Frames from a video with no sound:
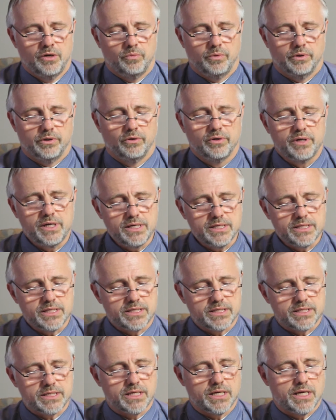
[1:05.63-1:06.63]
We're looking to
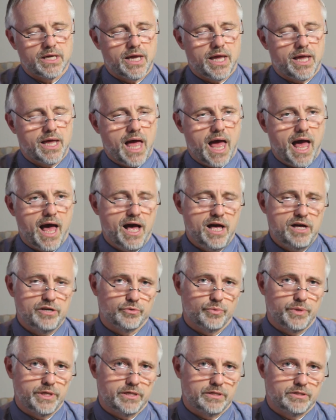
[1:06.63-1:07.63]
see how do
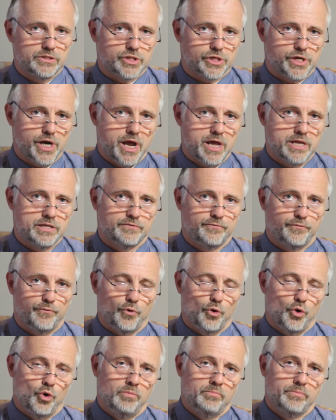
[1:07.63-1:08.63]
we
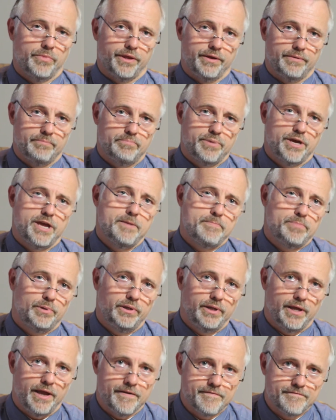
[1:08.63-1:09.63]
transform the
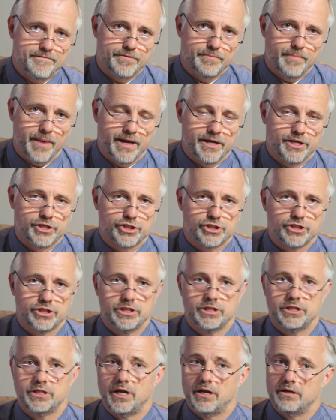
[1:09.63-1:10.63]
people,
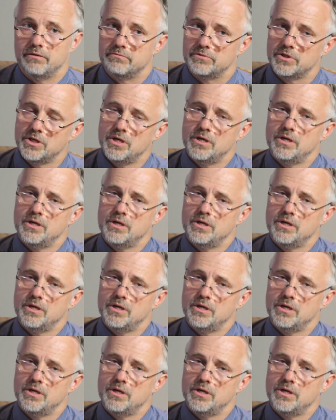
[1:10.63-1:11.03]
information, and